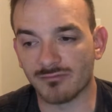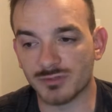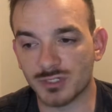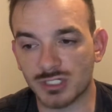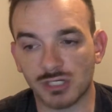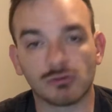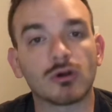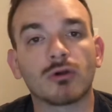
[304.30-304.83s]

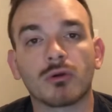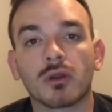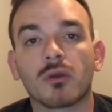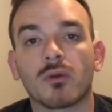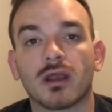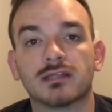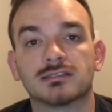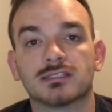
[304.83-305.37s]
zero
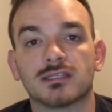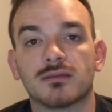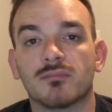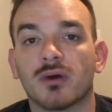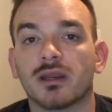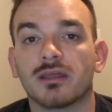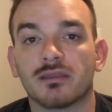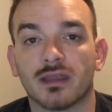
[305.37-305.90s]
regrets in the
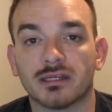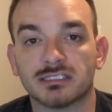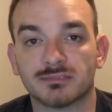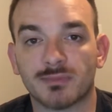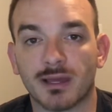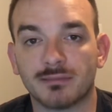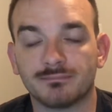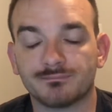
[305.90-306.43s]
money that I
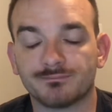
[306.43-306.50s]
spent.